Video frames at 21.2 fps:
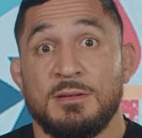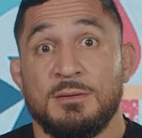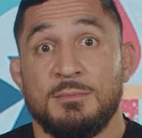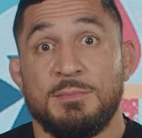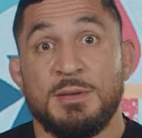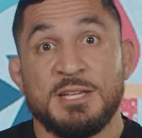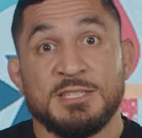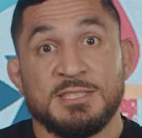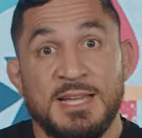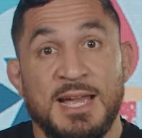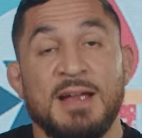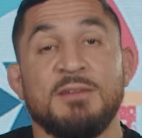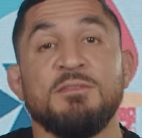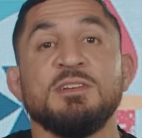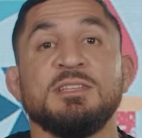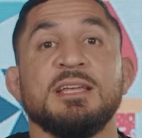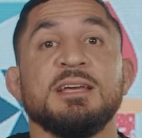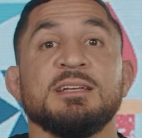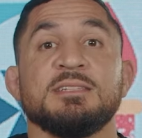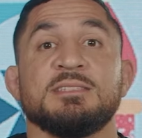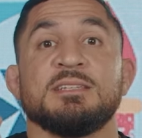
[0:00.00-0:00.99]
because
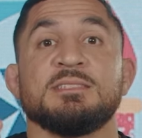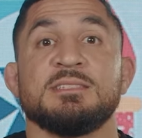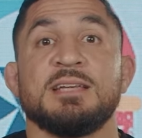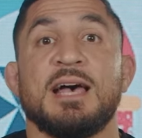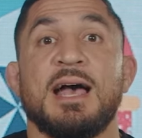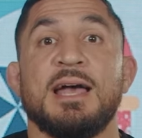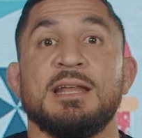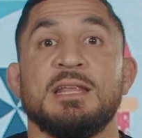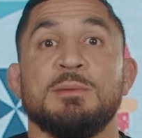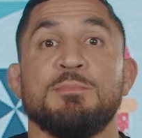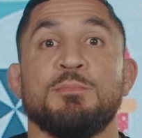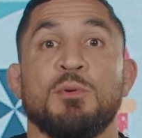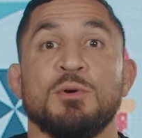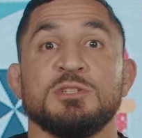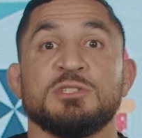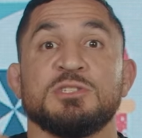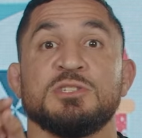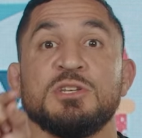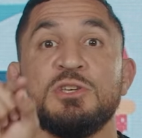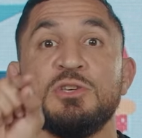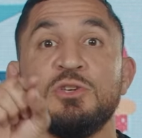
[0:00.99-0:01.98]
everything in society
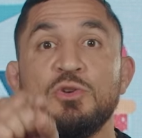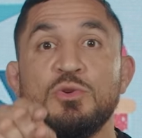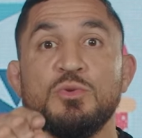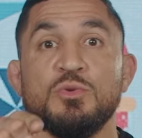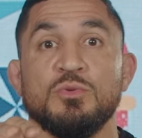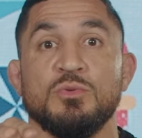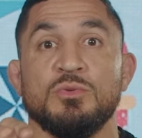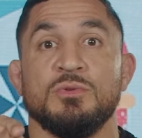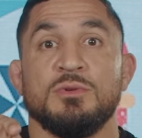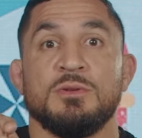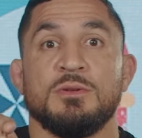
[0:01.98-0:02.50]
points to you.